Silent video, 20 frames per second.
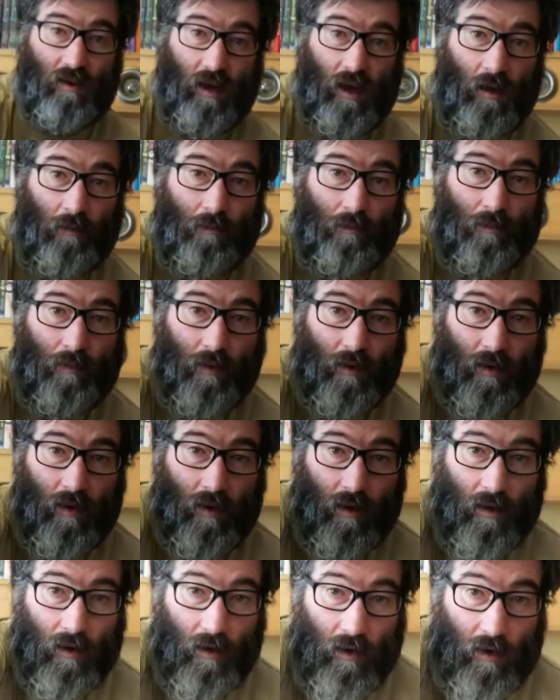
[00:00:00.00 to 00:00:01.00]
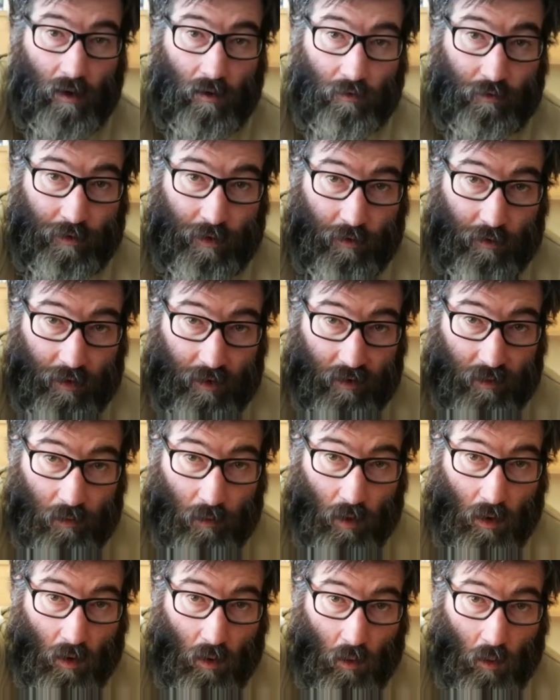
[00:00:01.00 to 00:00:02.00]
tape, a very
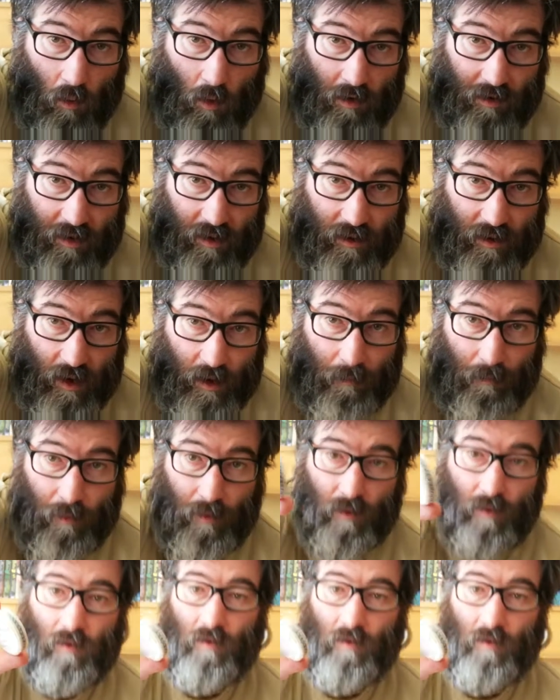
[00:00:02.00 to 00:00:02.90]
small washi tape